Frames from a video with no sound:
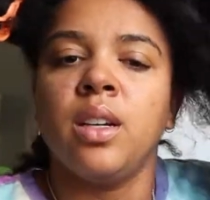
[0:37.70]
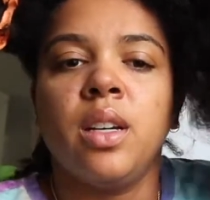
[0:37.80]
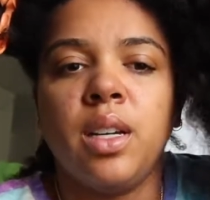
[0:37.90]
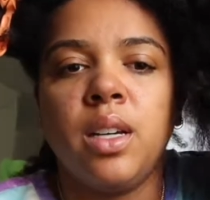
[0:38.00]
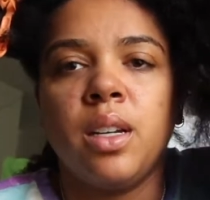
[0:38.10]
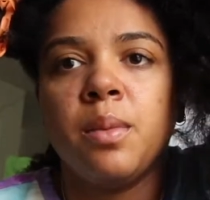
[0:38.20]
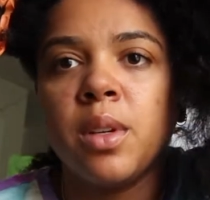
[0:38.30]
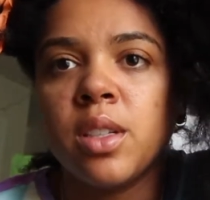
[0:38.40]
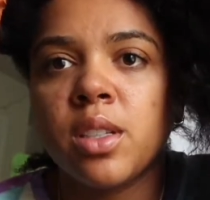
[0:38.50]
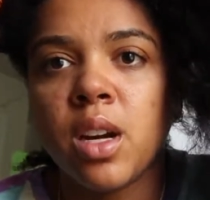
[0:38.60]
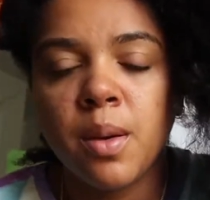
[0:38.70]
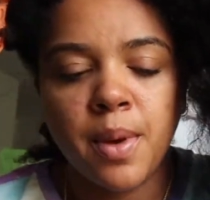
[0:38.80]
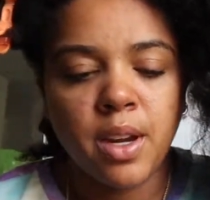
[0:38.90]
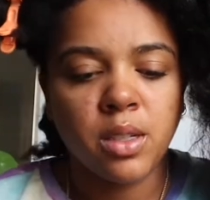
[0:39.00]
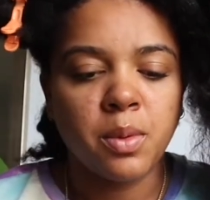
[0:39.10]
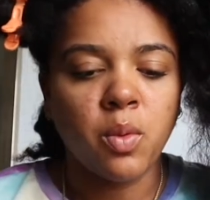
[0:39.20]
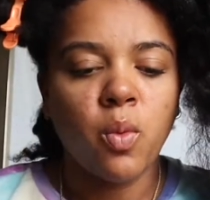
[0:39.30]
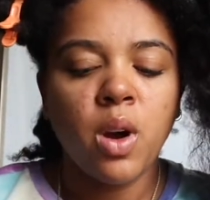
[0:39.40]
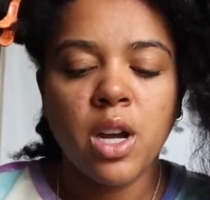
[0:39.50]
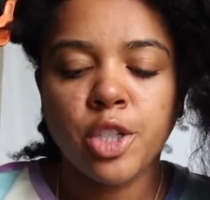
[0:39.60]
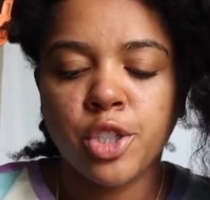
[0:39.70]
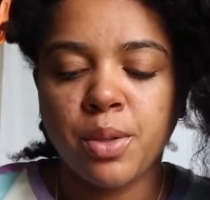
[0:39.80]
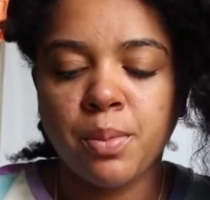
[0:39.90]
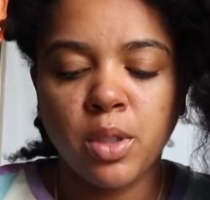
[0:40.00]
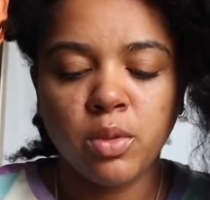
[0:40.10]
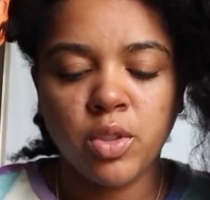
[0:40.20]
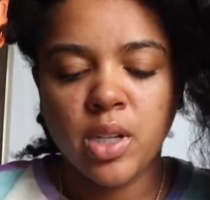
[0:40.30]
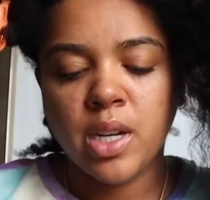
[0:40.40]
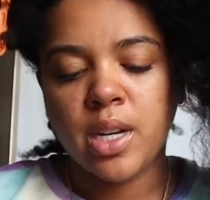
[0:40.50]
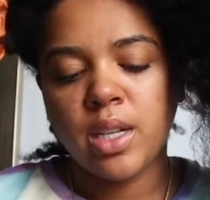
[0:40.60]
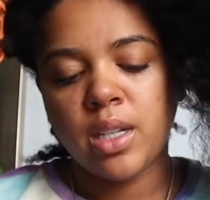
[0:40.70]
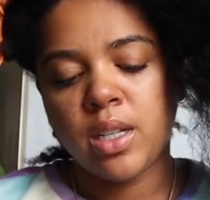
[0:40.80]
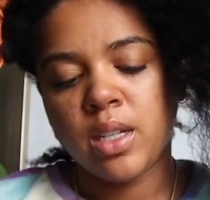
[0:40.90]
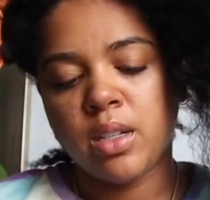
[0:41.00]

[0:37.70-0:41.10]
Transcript: And I'm going to start, my hair has been washed, blow dried,